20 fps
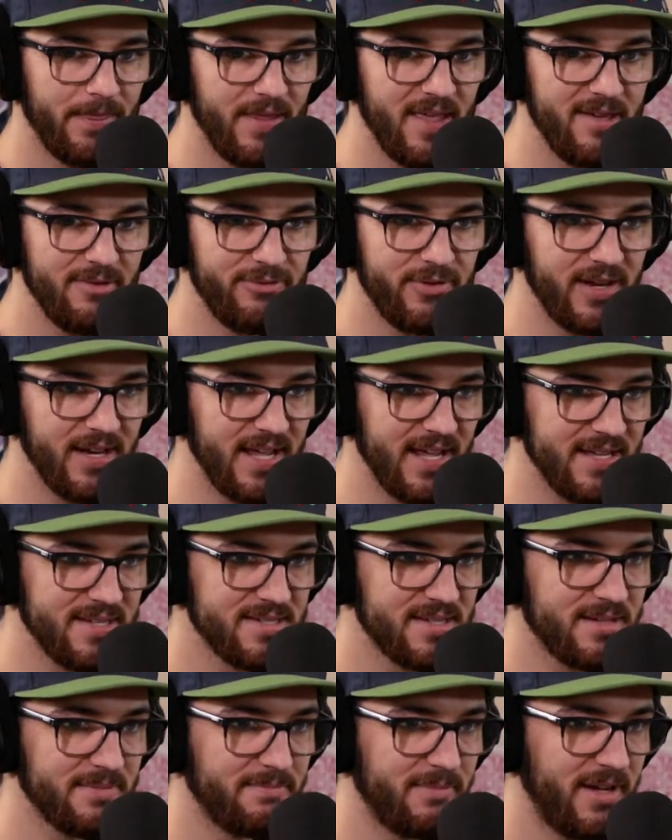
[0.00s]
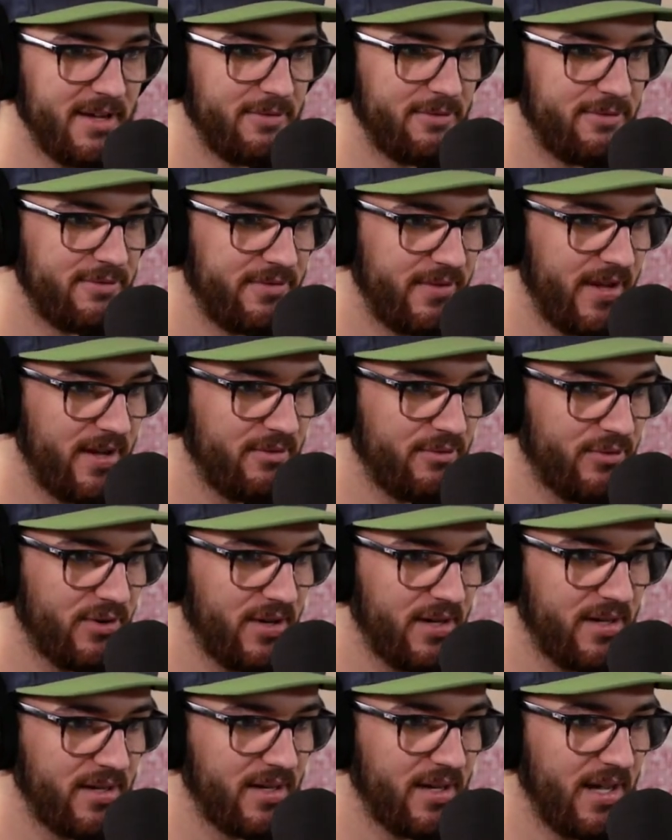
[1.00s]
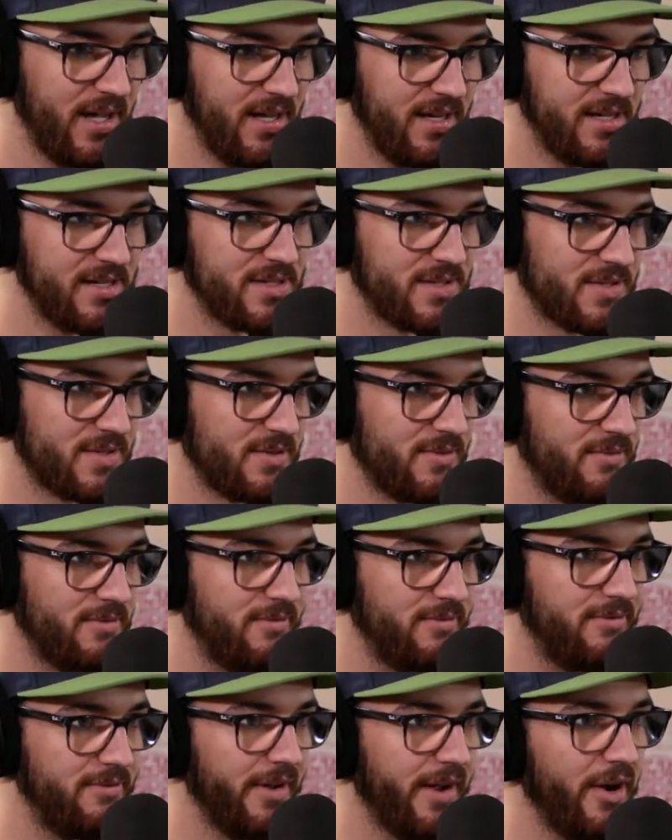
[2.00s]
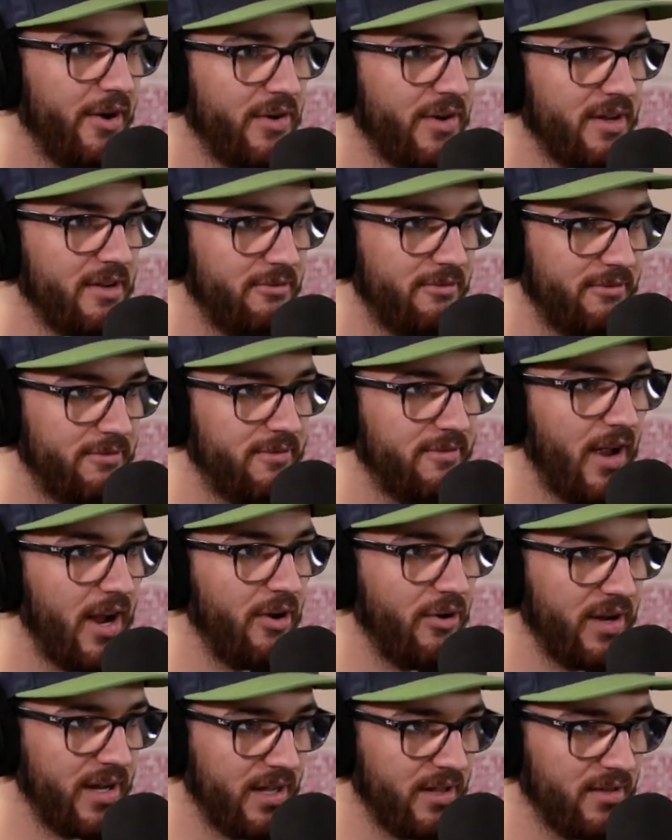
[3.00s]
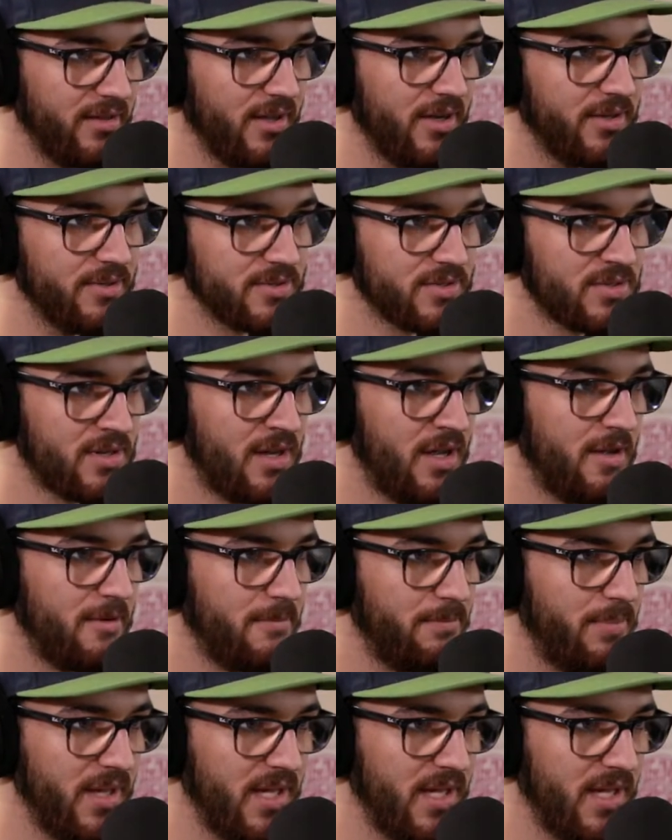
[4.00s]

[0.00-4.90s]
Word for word: if it isn't my favorite, it is very, very close. Gotcha.